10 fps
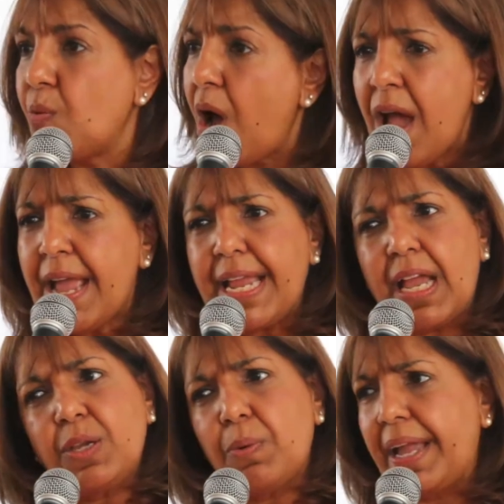Why
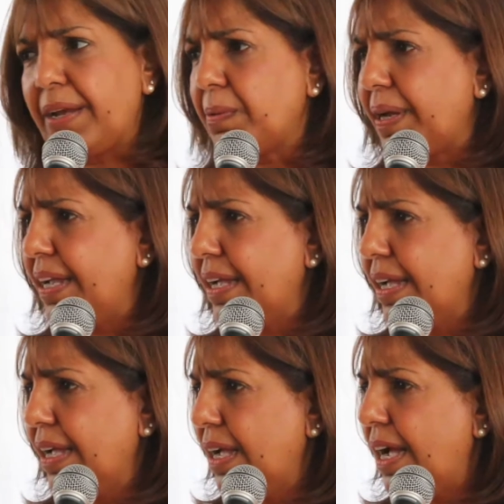are you angry
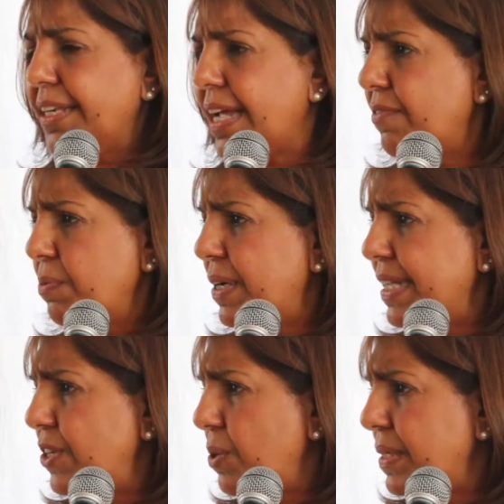at
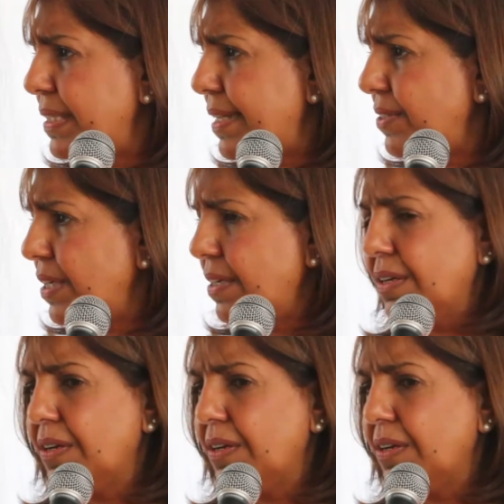everybody at yoga center?